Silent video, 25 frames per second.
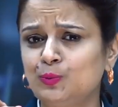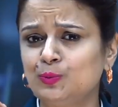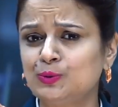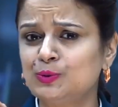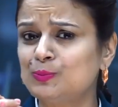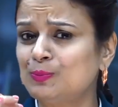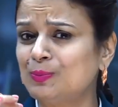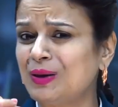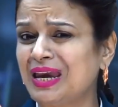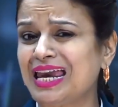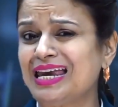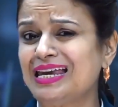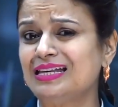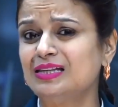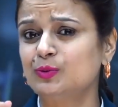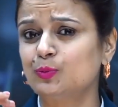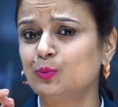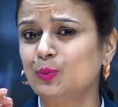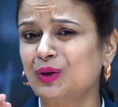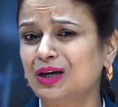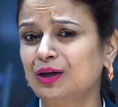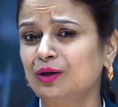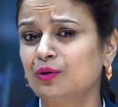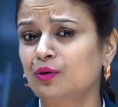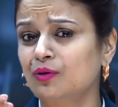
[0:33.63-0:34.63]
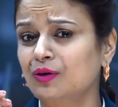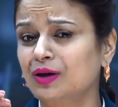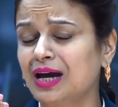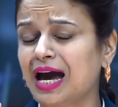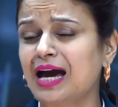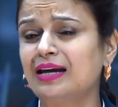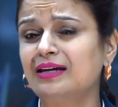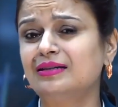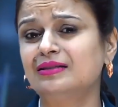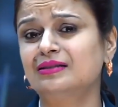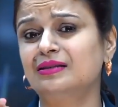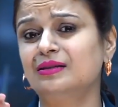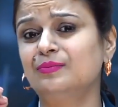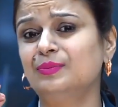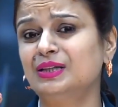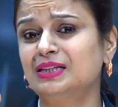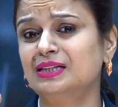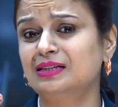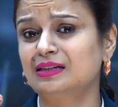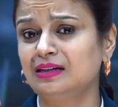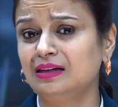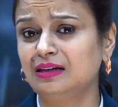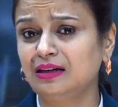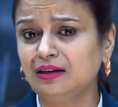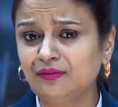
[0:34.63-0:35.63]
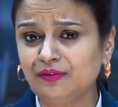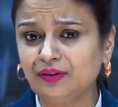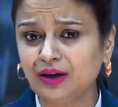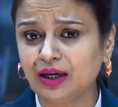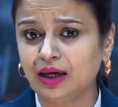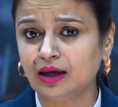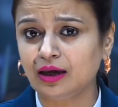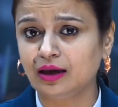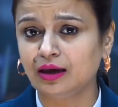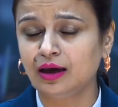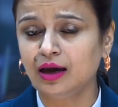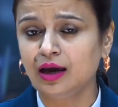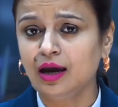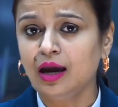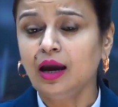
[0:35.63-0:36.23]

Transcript: space where organism is living.